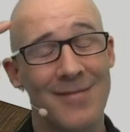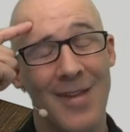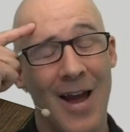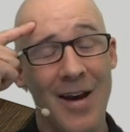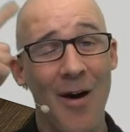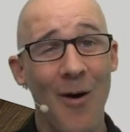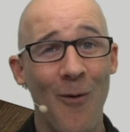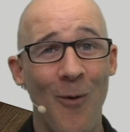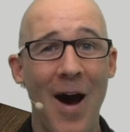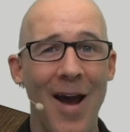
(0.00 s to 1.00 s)
I know
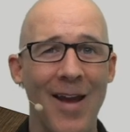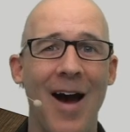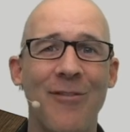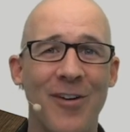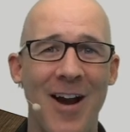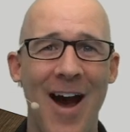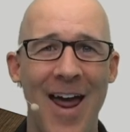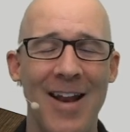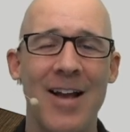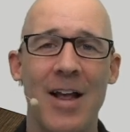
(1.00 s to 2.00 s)
why. I forgot.
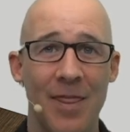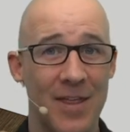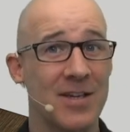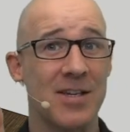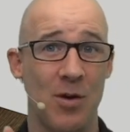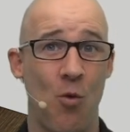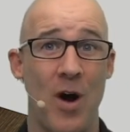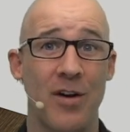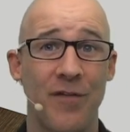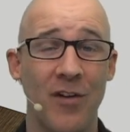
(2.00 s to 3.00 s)
This is a
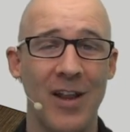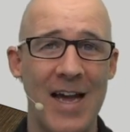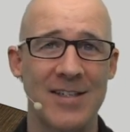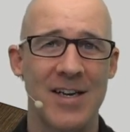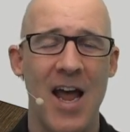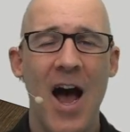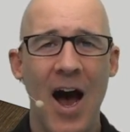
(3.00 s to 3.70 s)
wonderful lesson.